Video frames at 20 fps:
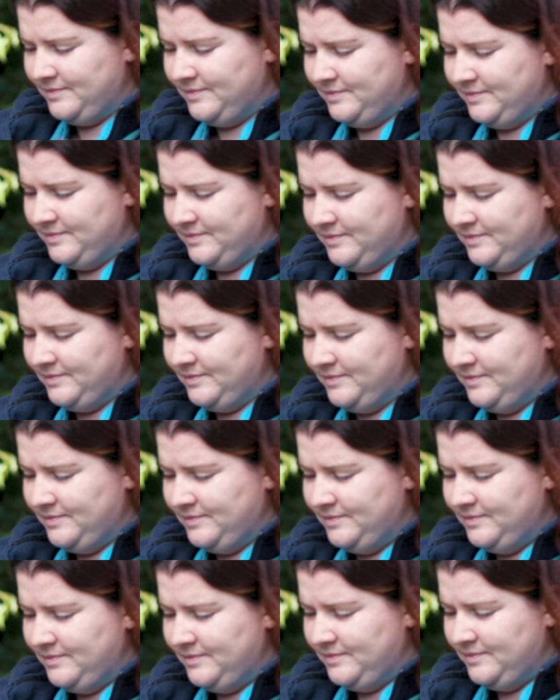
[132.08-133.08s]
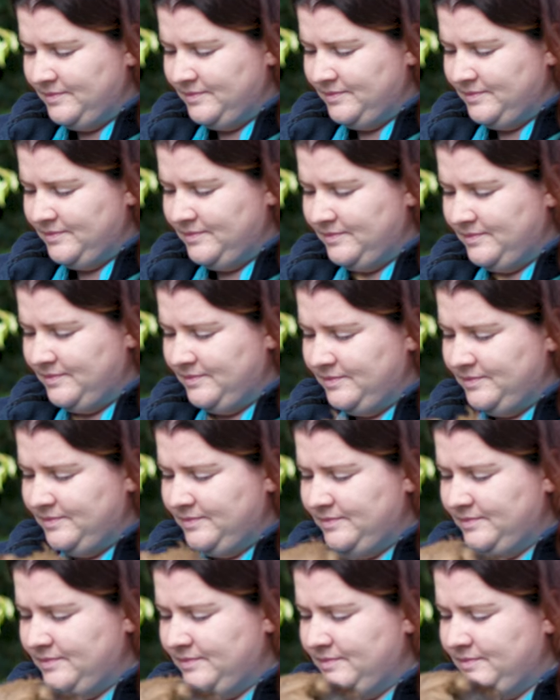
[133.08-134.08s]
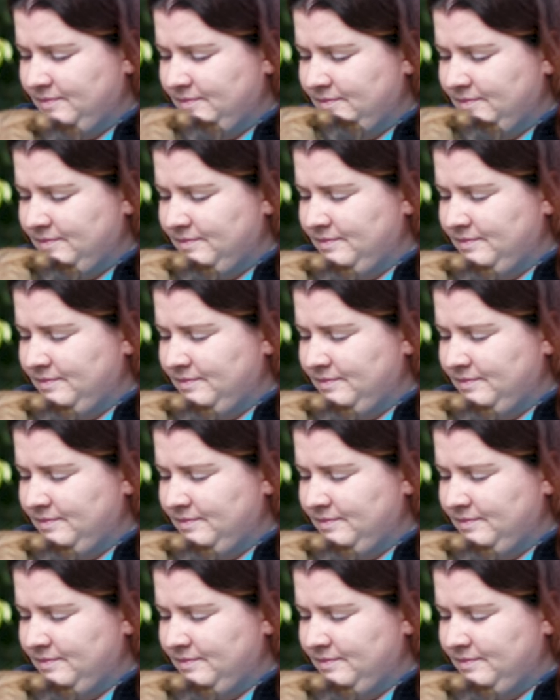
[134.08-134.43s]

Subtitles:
[no speech]